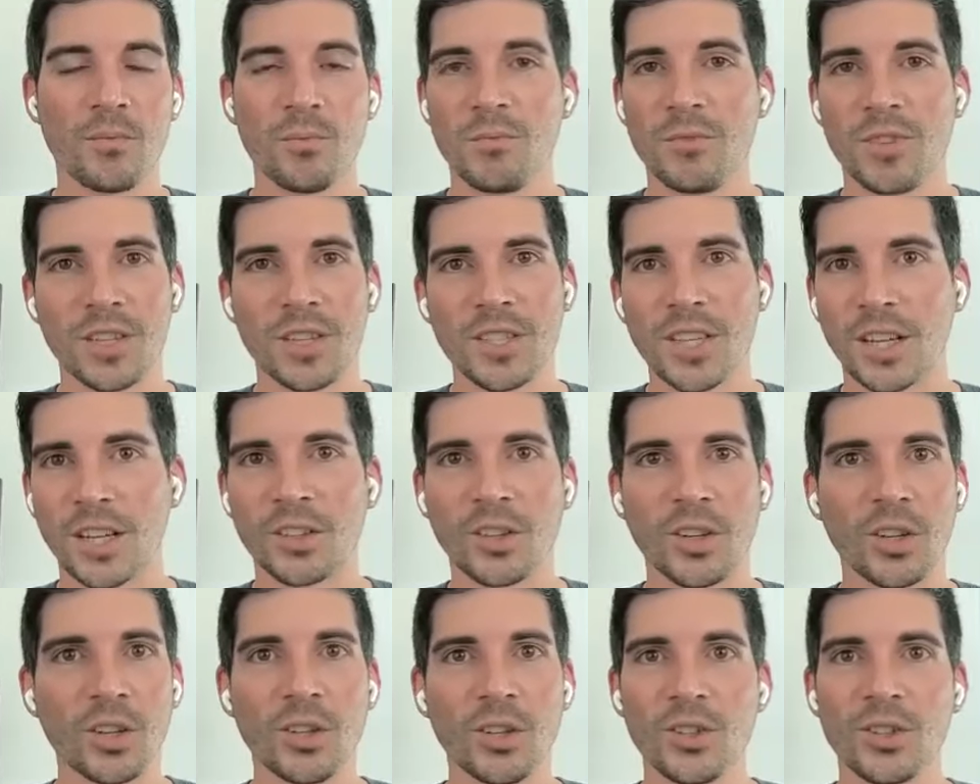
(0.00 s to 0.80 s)
the
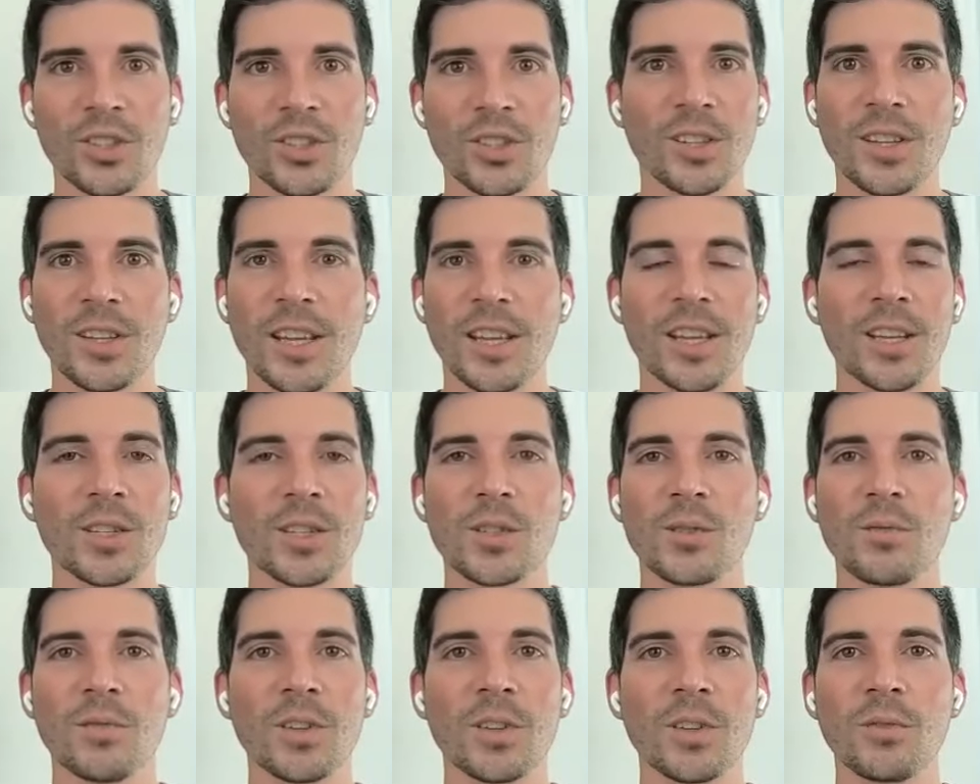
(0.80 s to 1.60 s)
technology in the
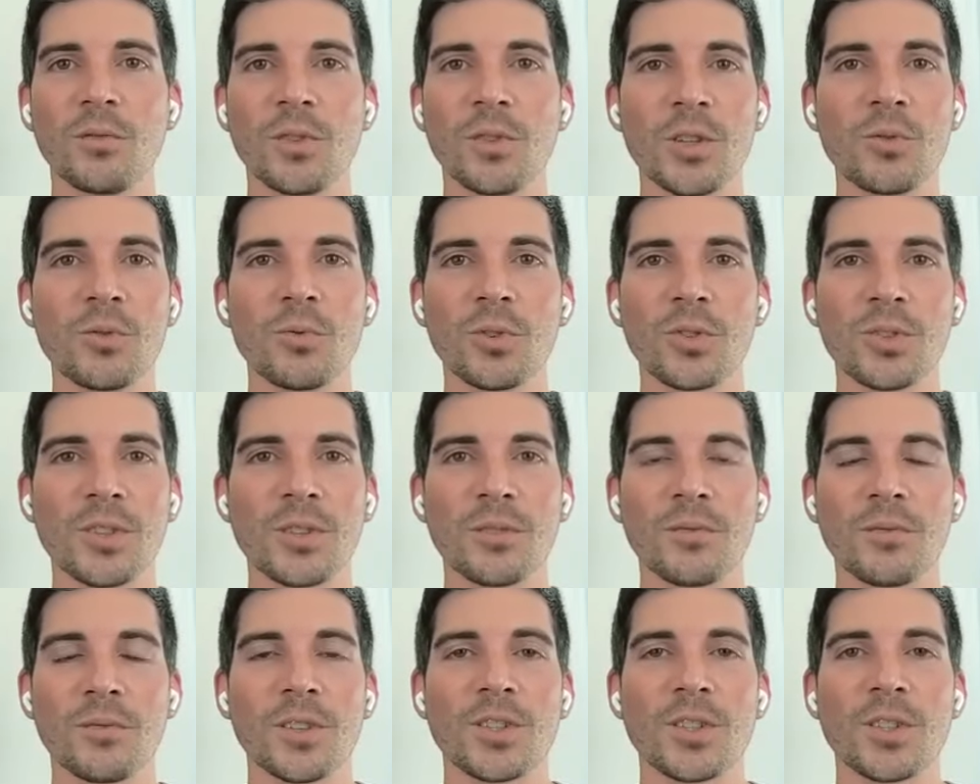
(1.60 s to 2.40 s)
hands of individuals.
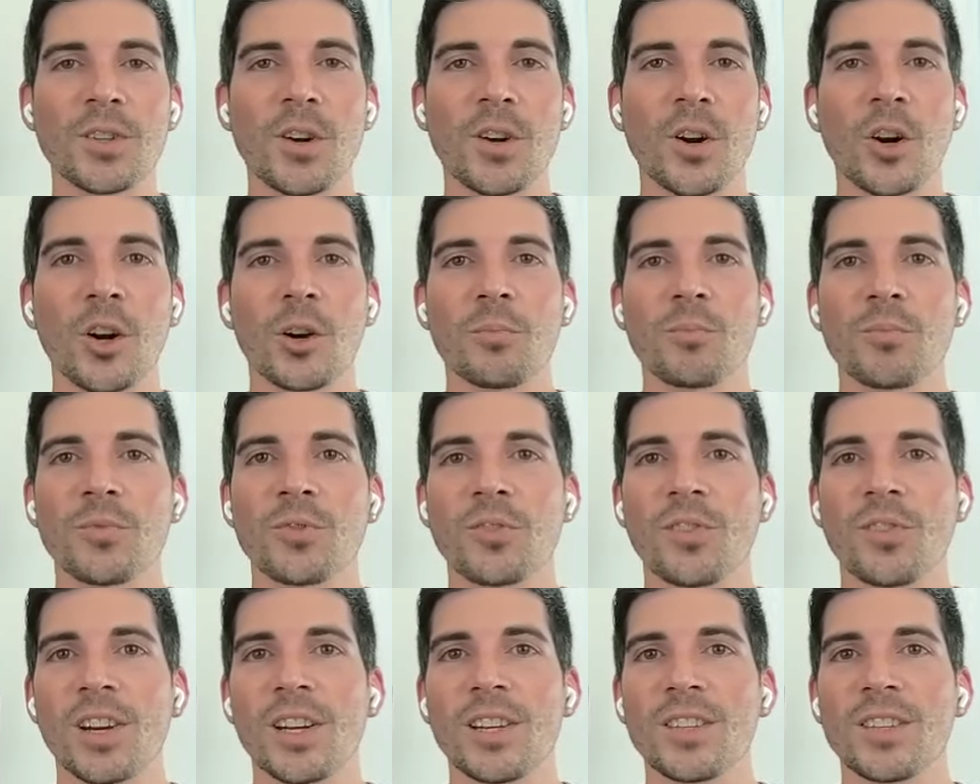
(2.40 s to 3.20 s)
And if it's an
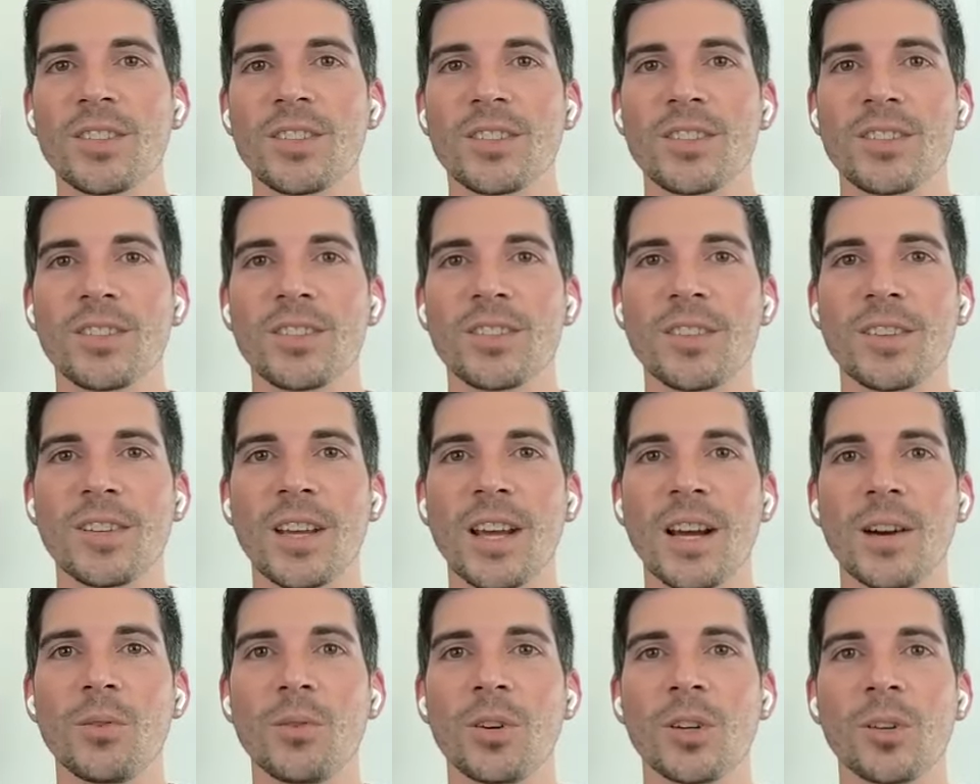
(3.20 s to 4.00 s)
arms race
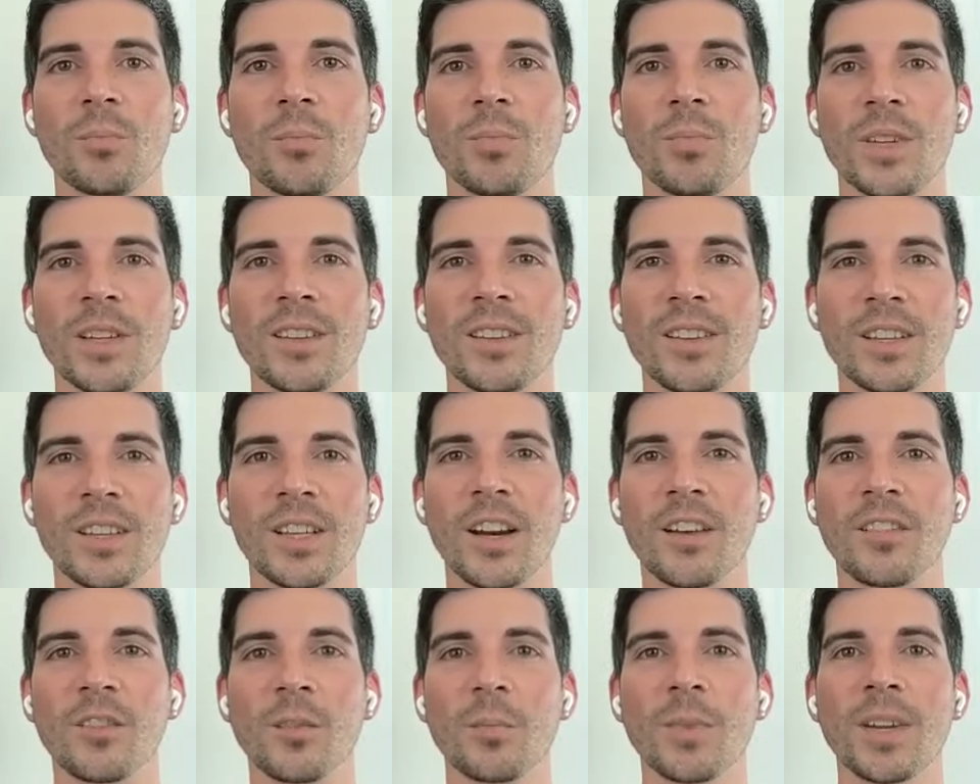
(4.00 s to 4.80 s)
to outcompete the
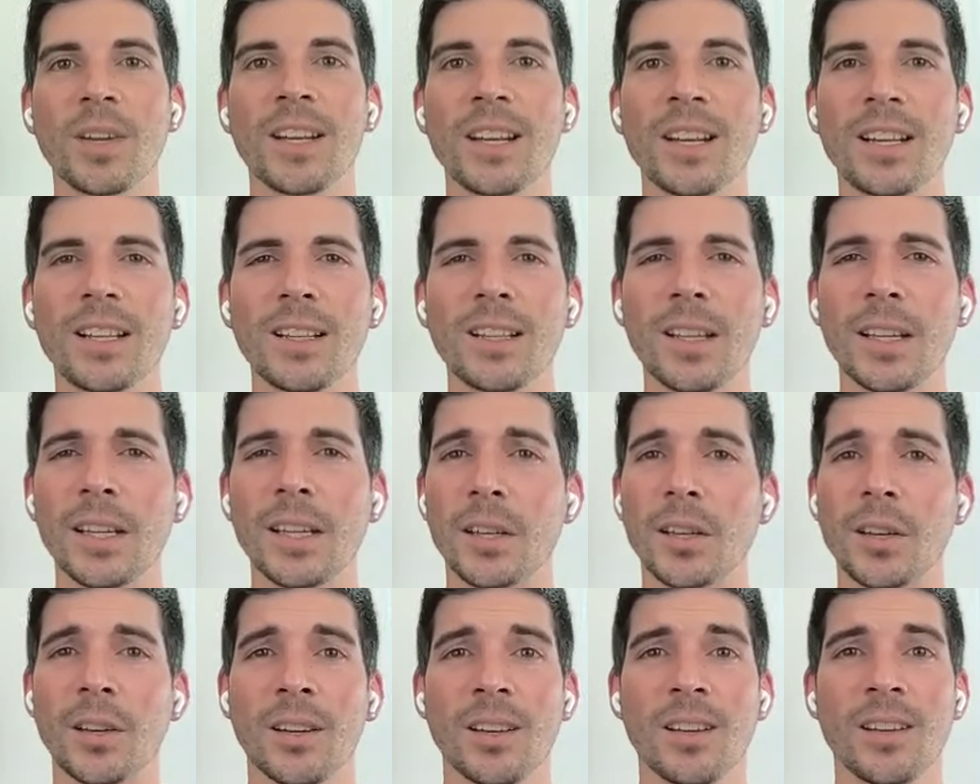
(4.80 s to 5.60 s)
government,
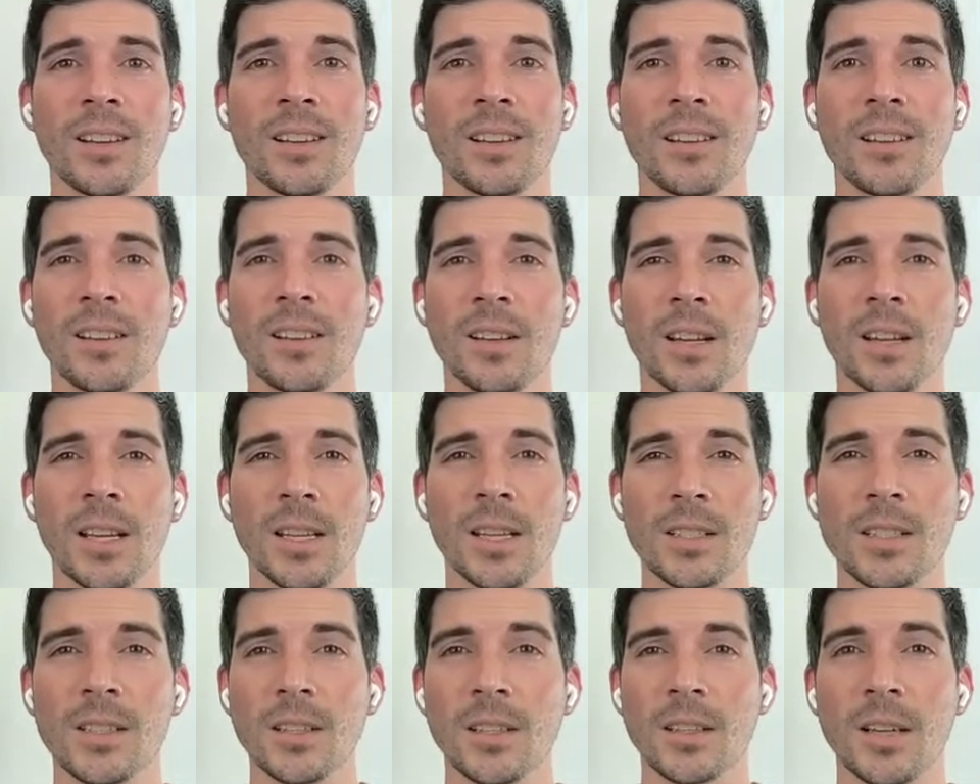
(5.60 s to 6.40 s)
like,
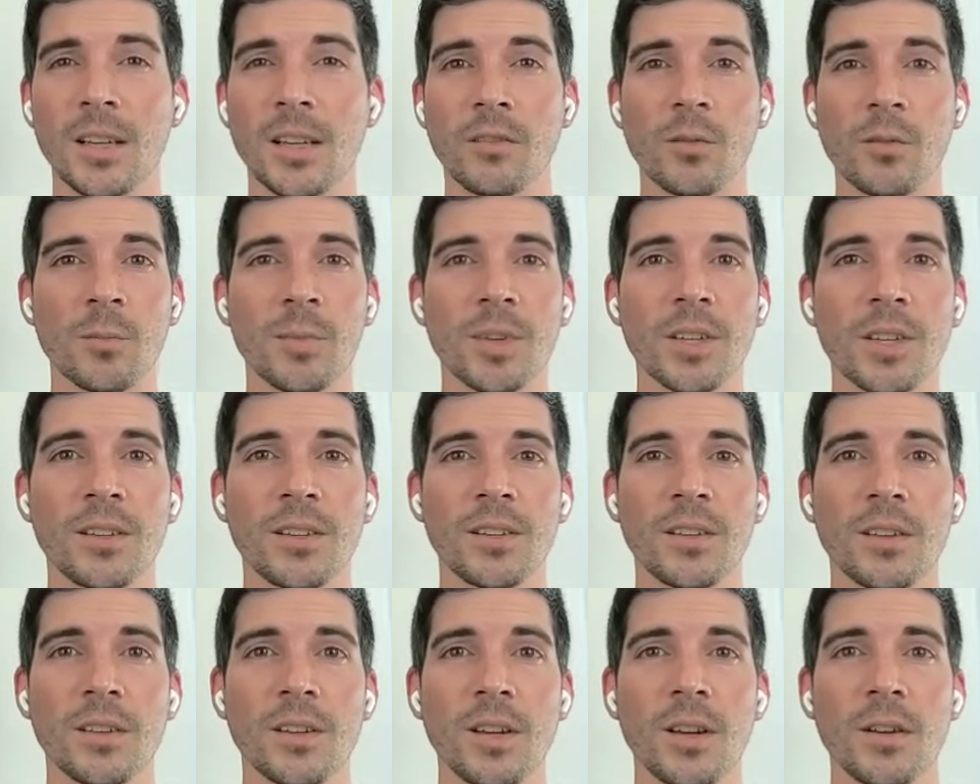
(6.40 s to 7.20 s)
is the
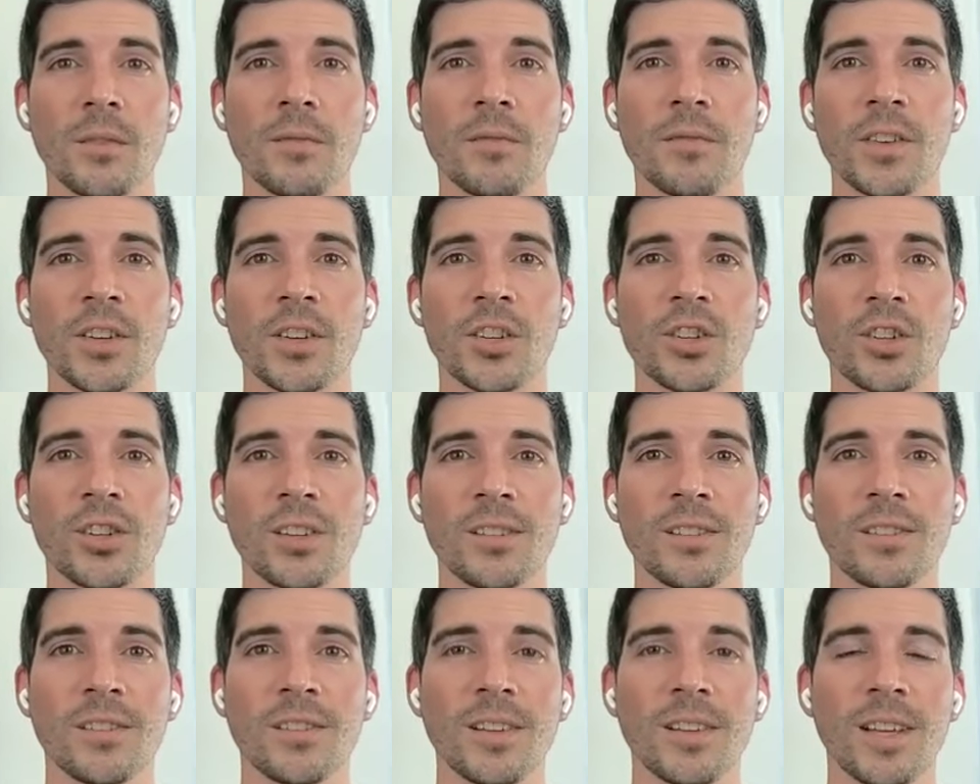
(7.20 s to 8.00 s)
government
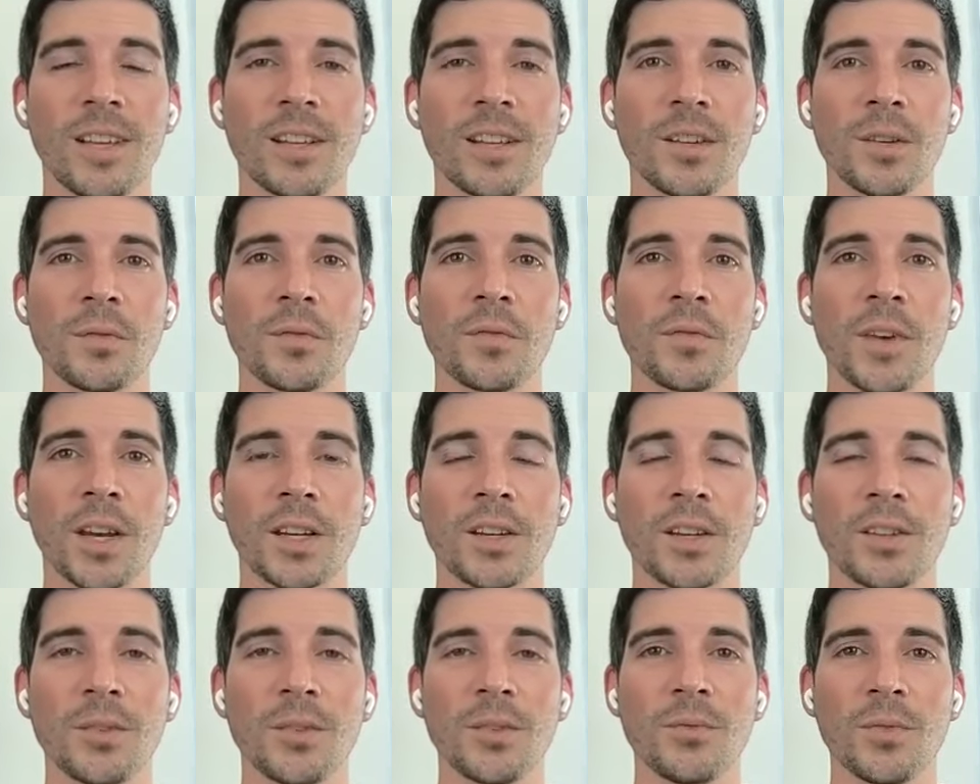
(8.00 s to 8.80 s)
efficient and
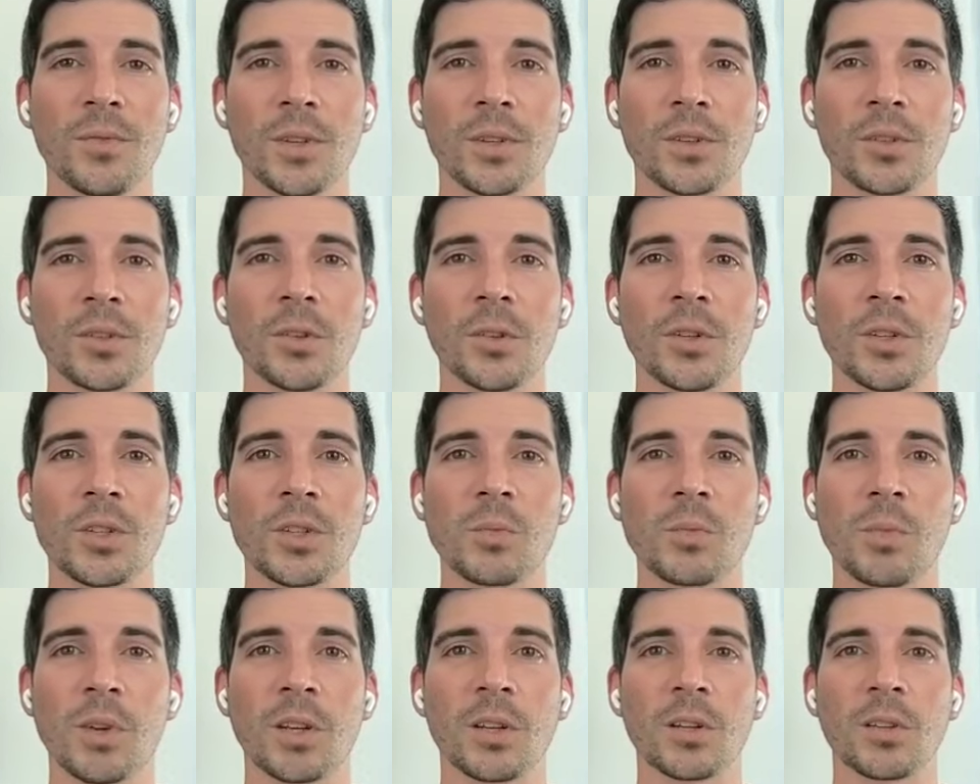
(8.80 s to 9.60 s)
effective and good
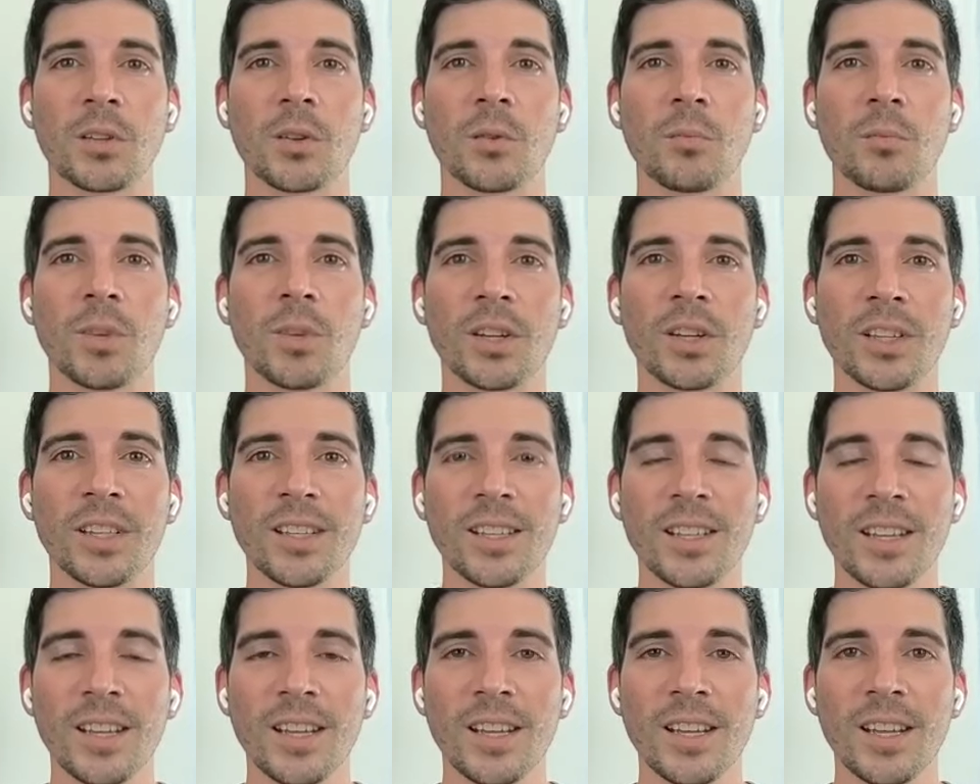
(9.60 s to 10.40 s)
at spending their
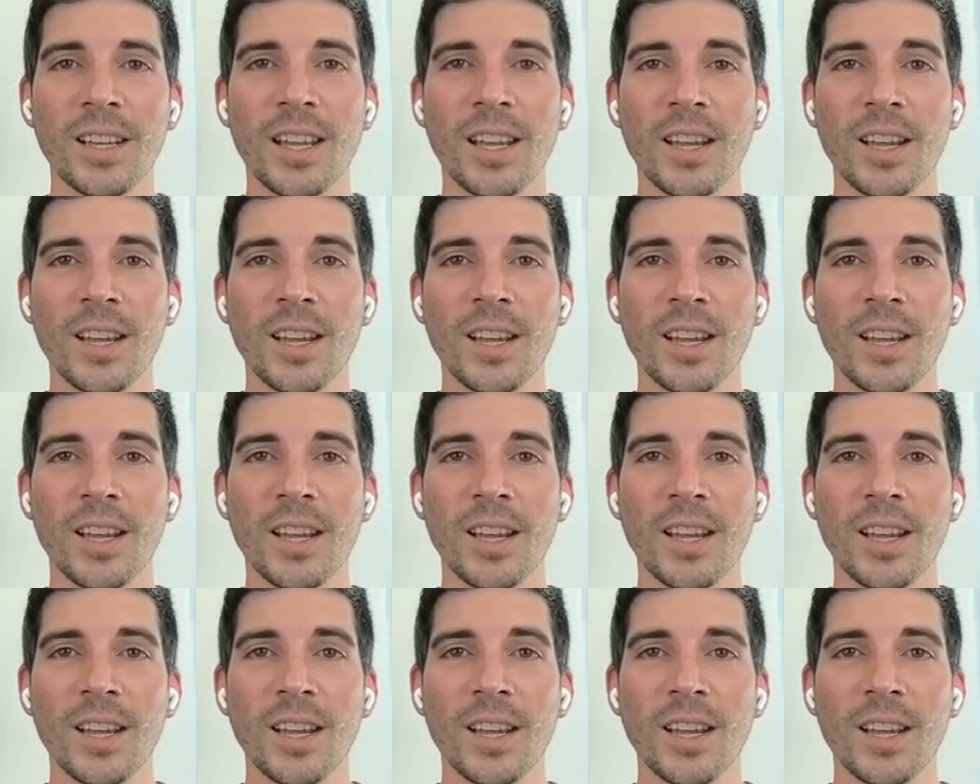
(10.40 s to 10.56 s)
money?